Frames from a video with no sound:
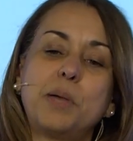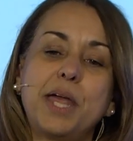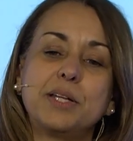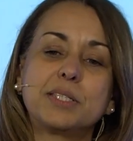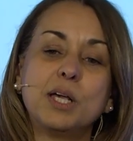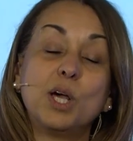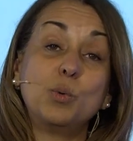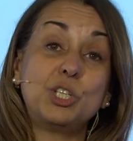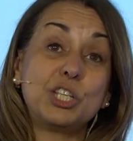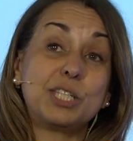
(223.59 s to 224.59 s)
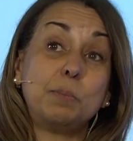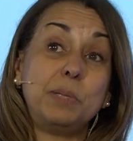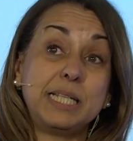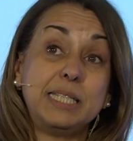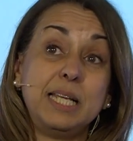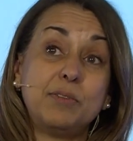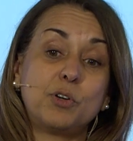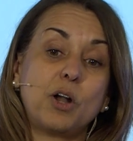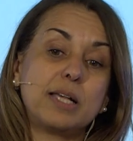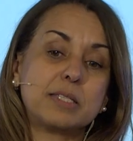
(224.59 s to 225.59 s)
Paris, which is a big deal
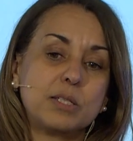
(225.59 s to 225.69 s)
for us.